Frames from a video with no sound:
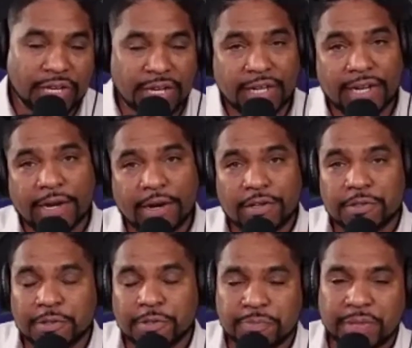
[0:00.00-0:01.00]
And then that
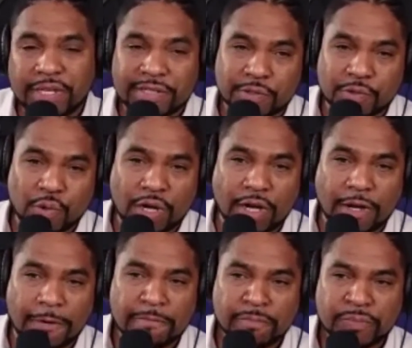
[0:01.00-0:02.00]
also speaks
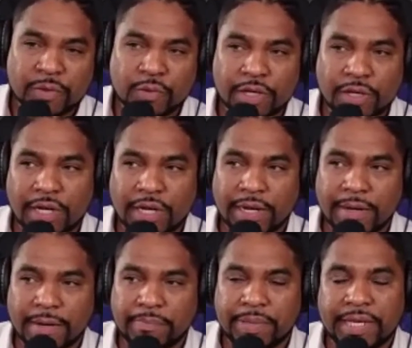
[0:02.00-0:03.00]
to
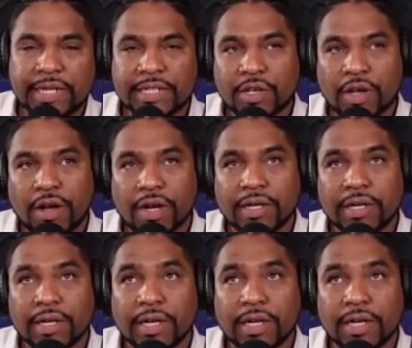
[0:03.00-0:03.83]
a big talk